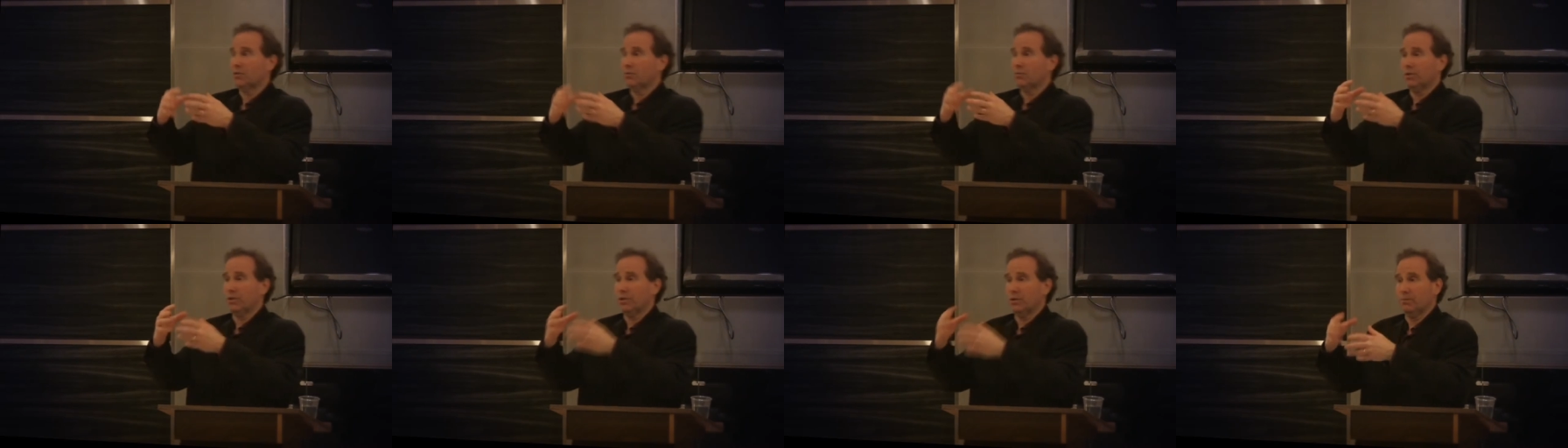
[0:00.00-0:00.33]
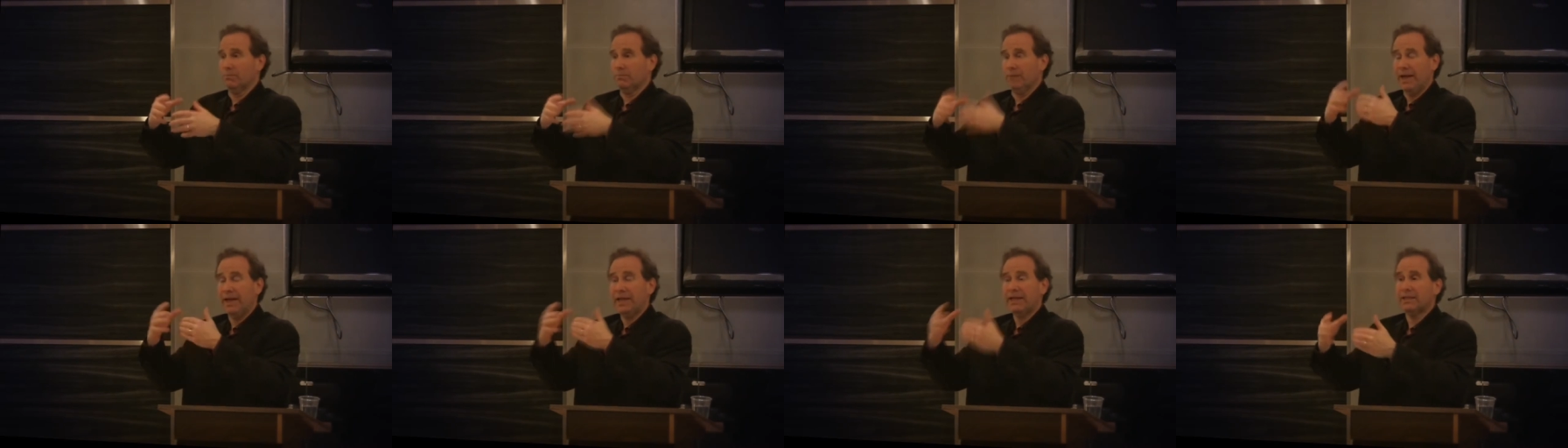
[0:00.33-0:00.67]
when you
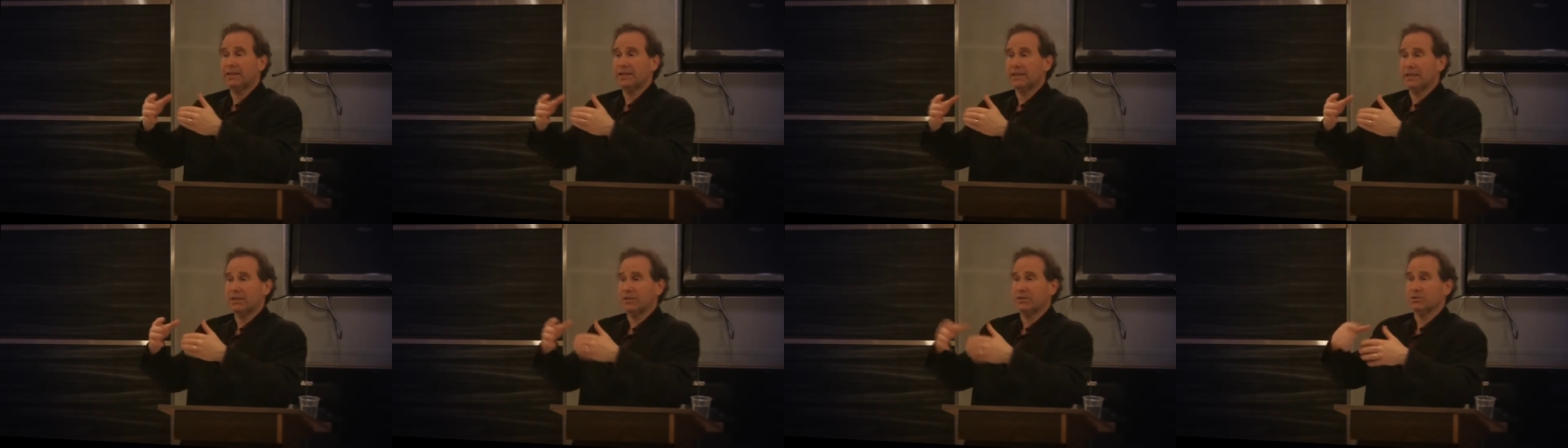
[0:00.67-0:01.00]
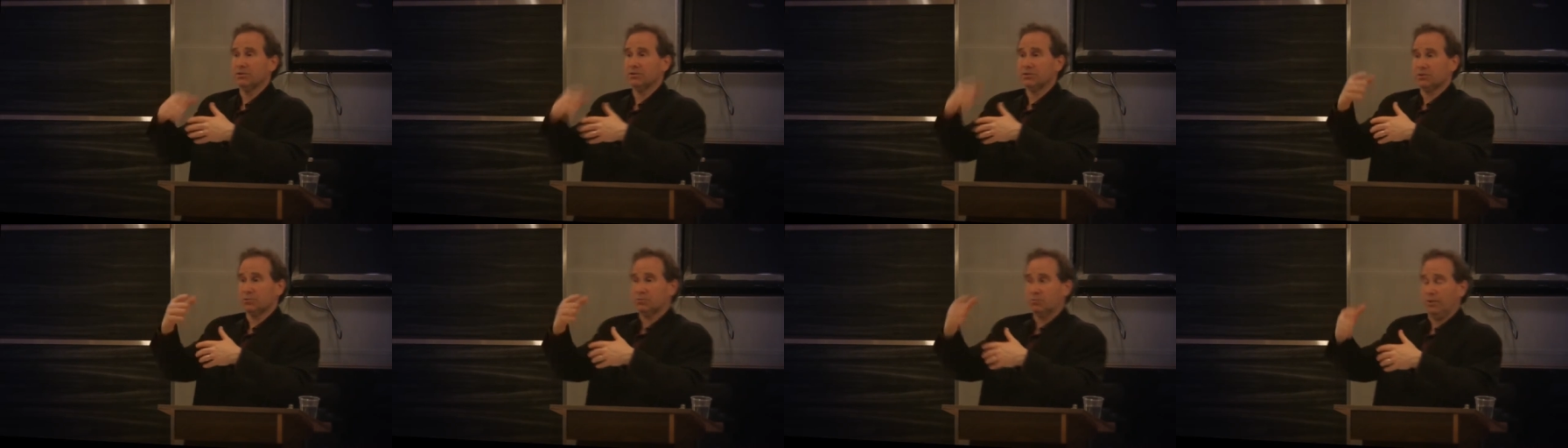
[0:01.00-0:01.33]
make
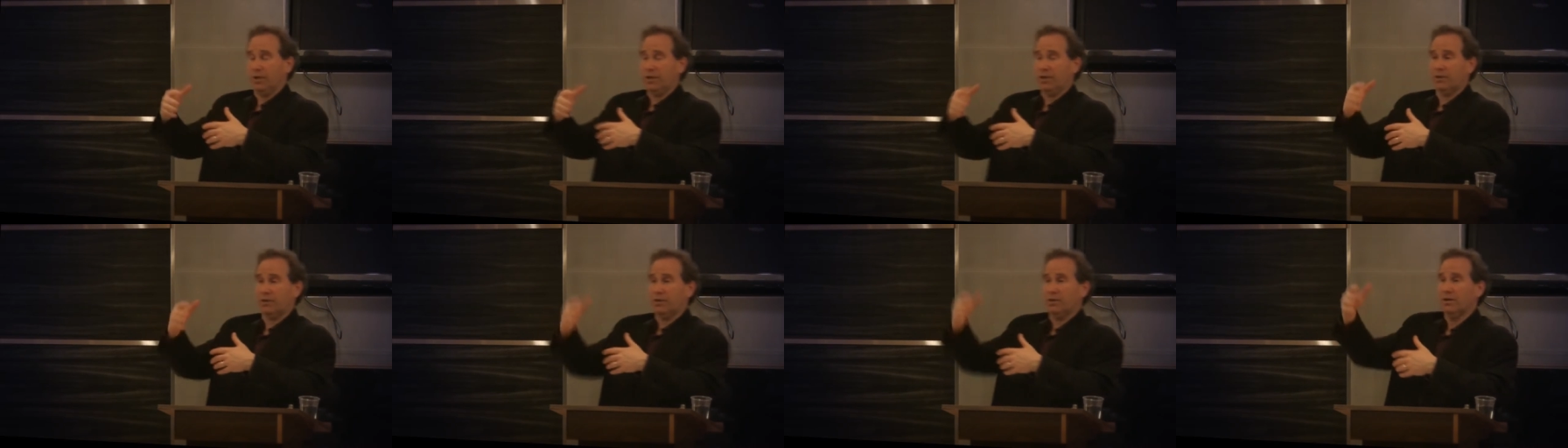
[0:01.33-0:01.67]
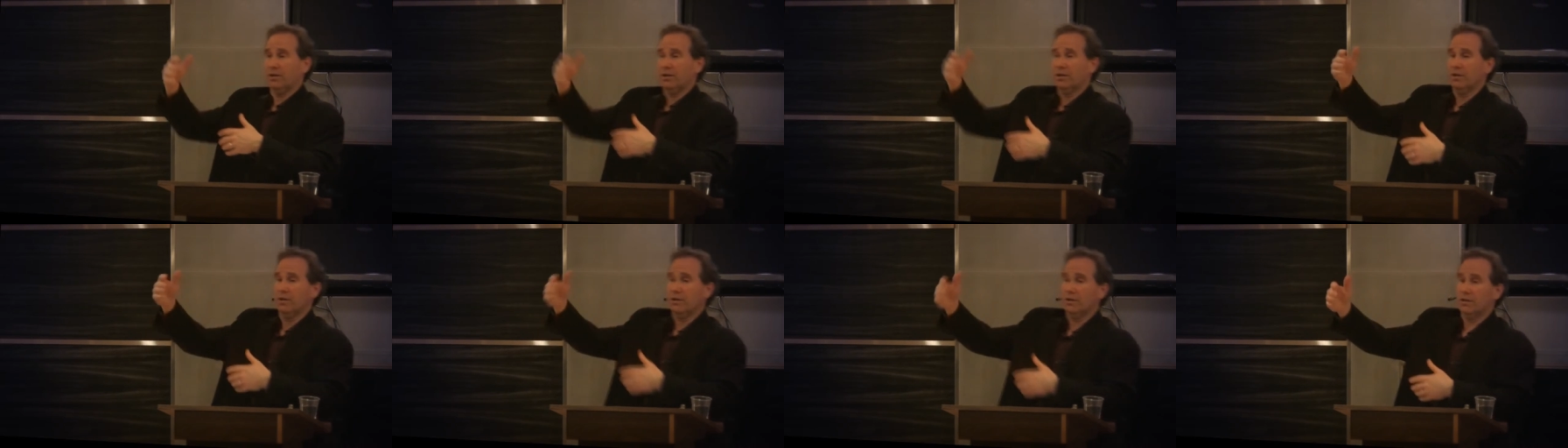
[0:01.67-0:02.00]
deals with
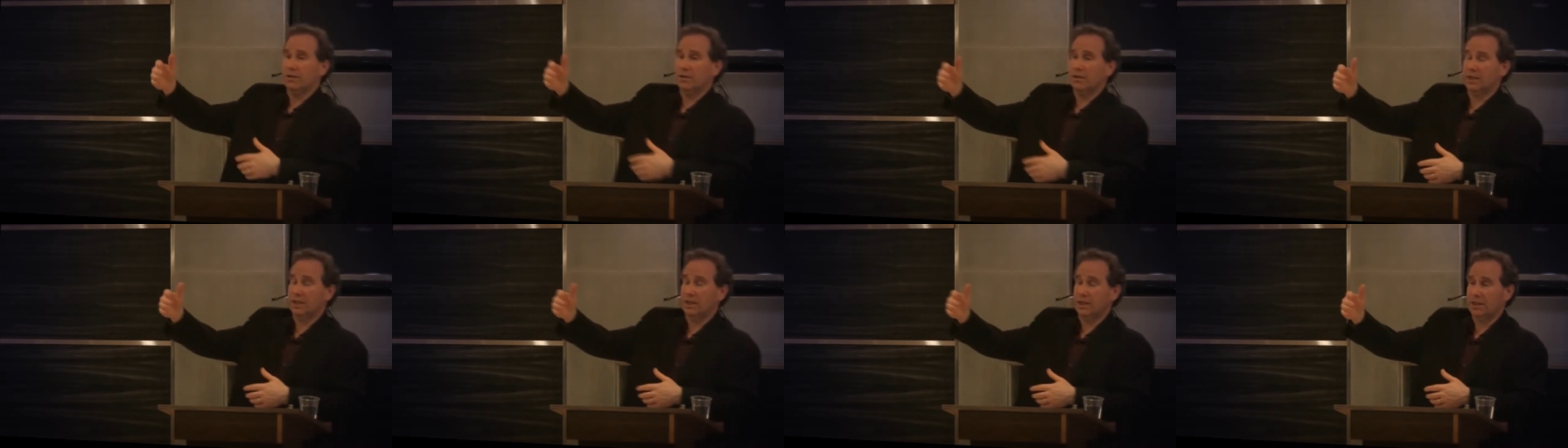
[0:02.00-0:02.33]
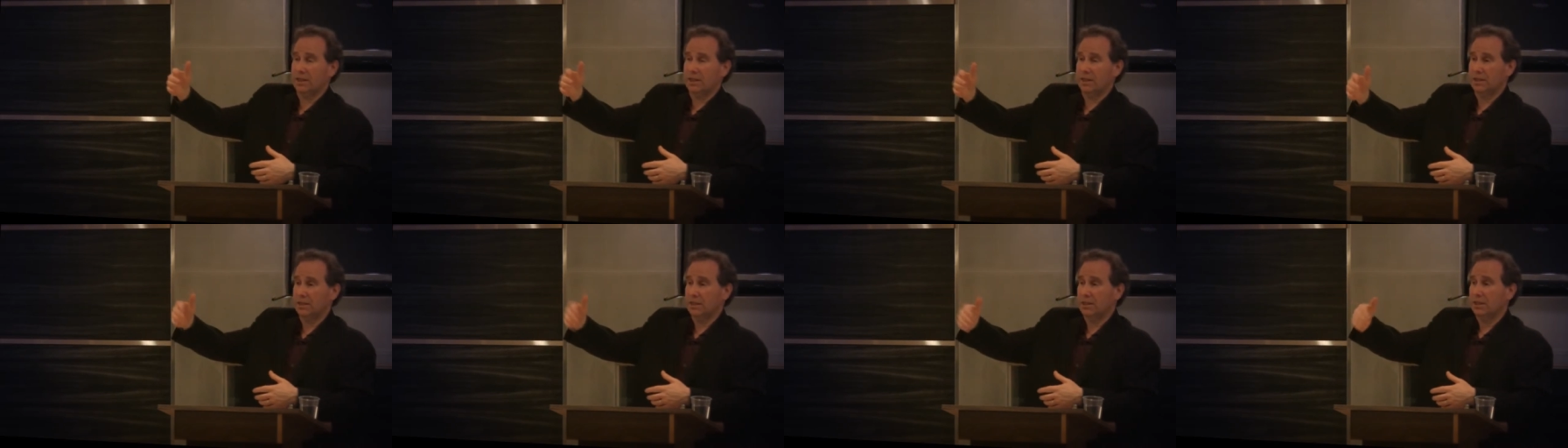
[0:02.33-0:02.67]

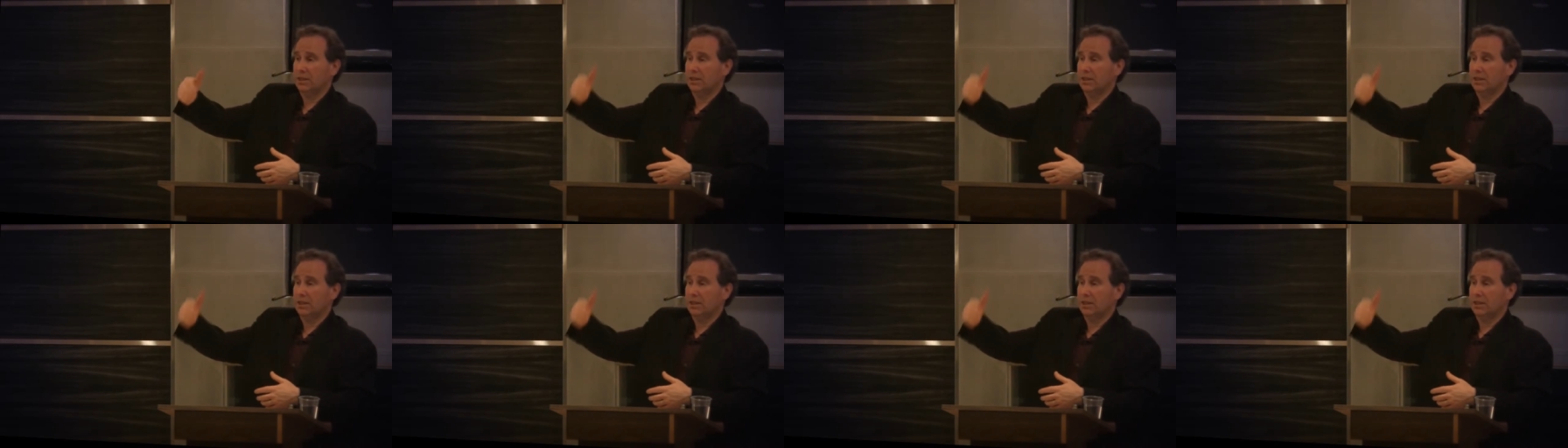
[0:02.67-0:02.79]
the